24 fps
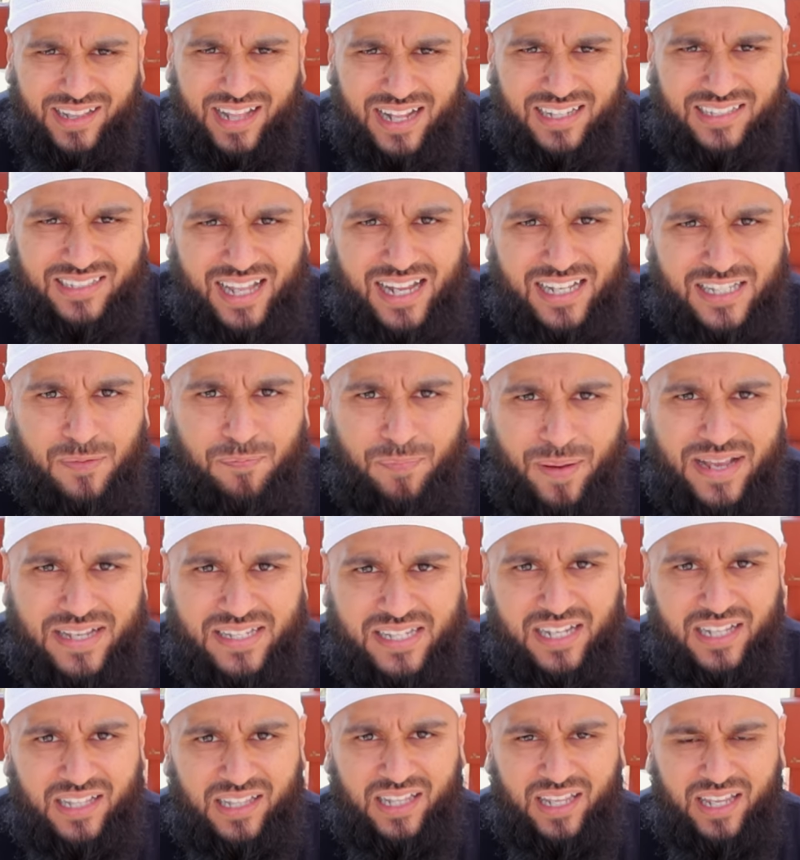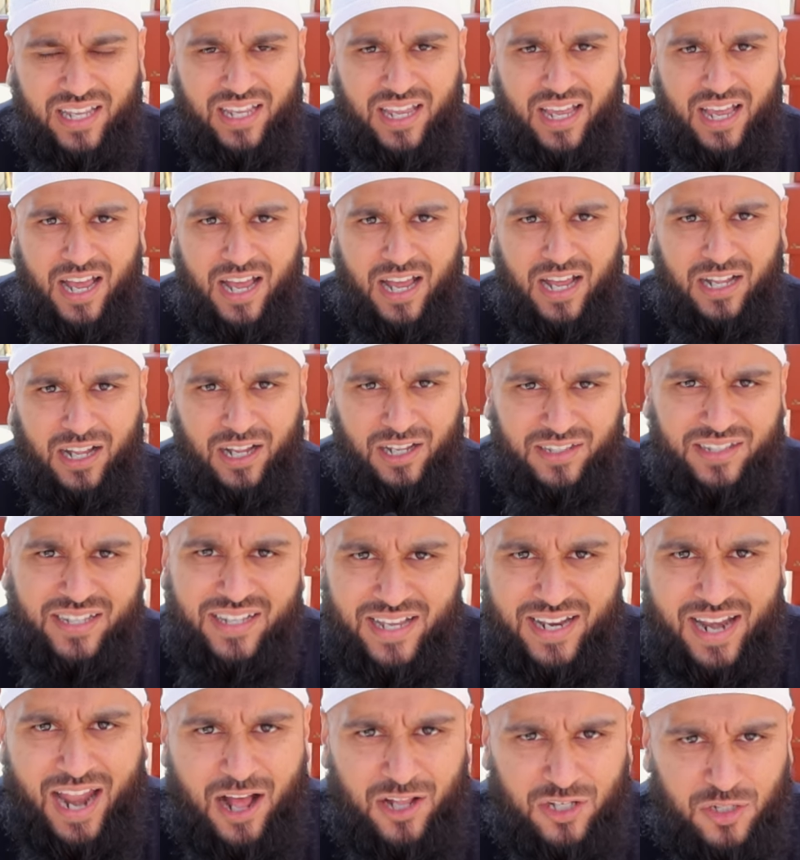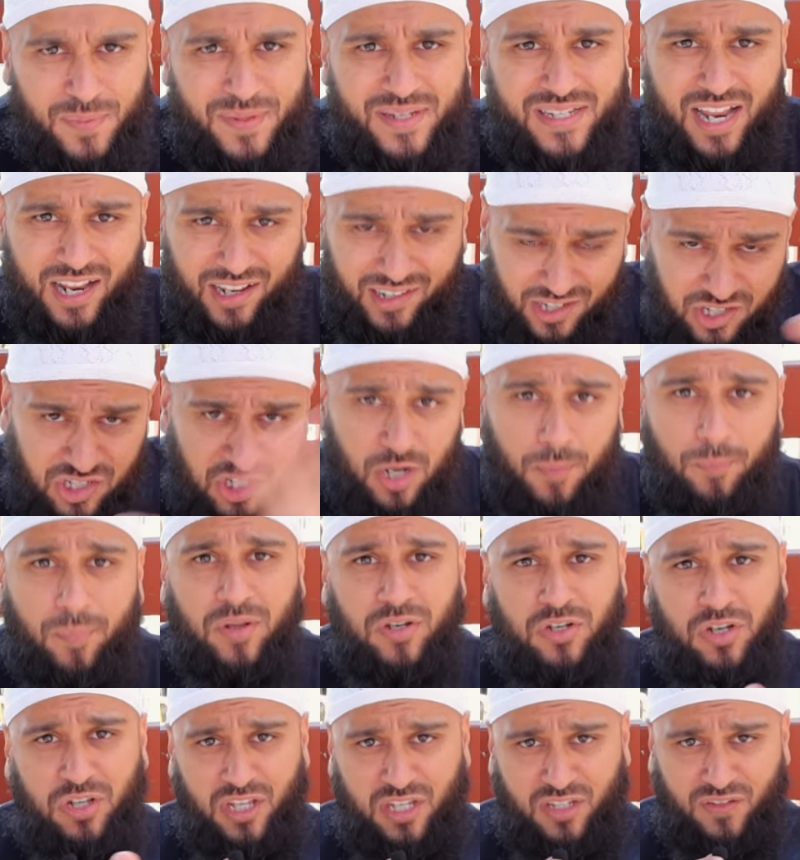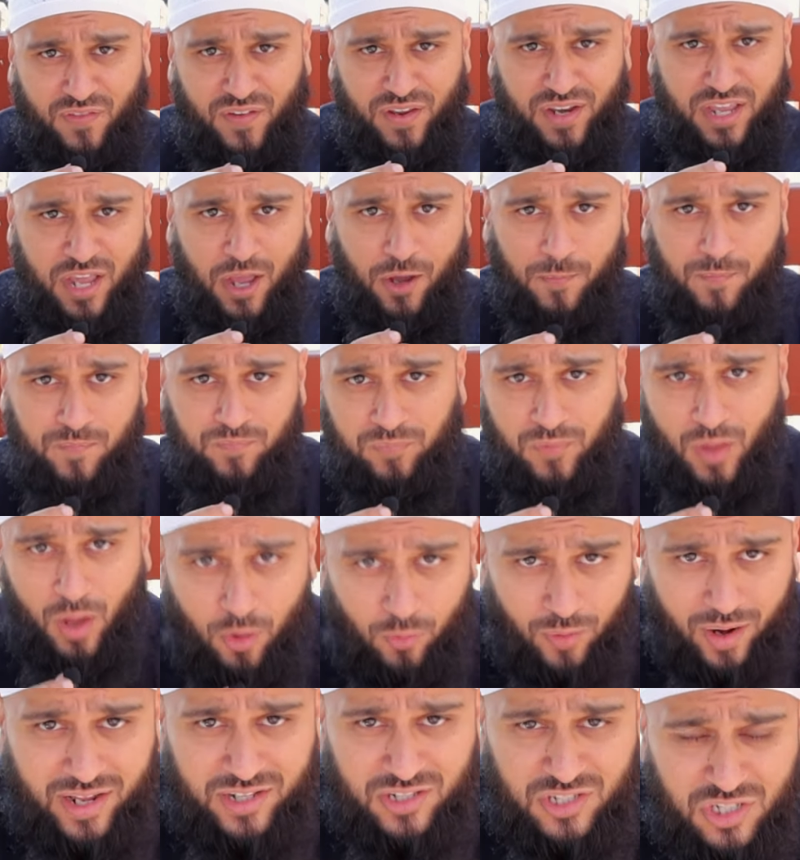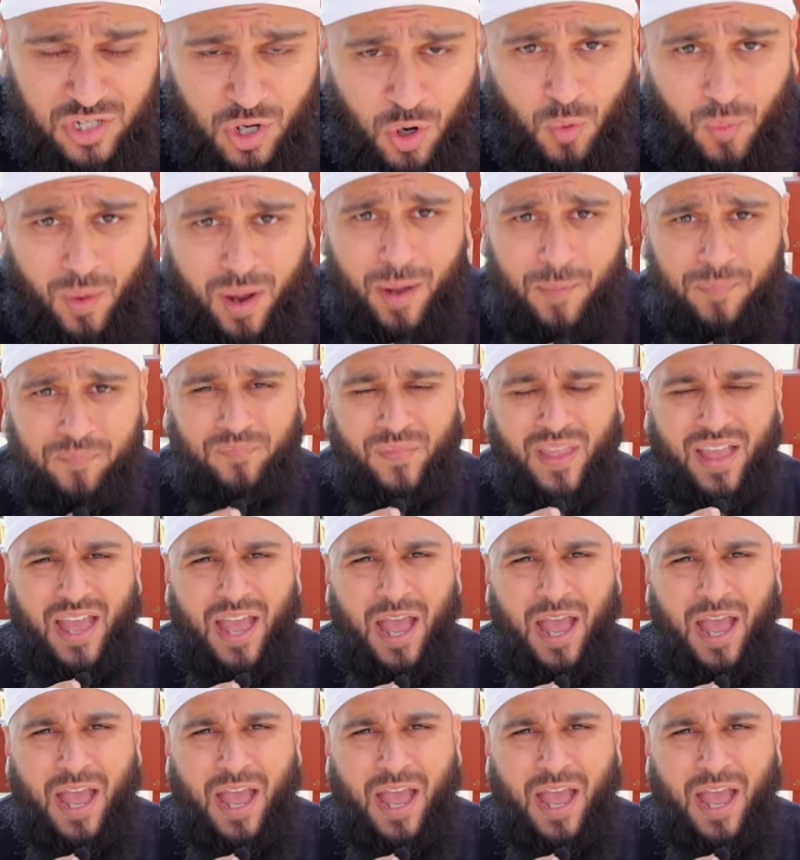that that's basically uh, the announcements now let's jump into this video all right. So um,